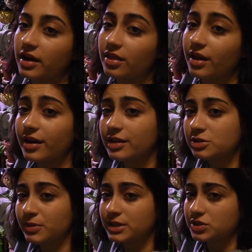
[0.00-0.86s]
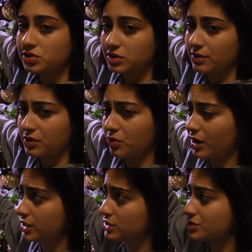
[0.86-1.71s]
A lot of these plants do not
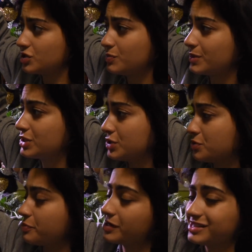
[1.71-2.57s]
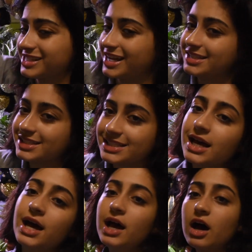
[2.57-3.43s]
require a super intense
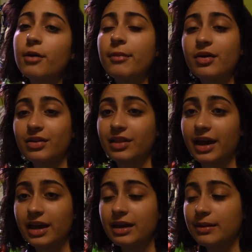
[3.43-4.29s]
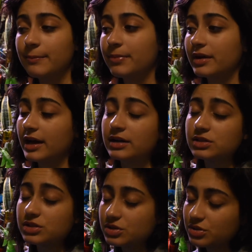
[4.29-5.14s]
amount of light, but I
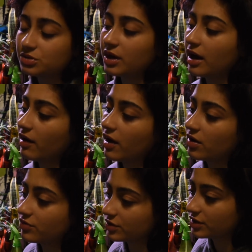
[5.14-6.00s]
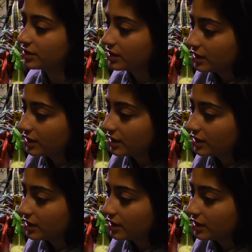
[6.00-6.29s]
do, however,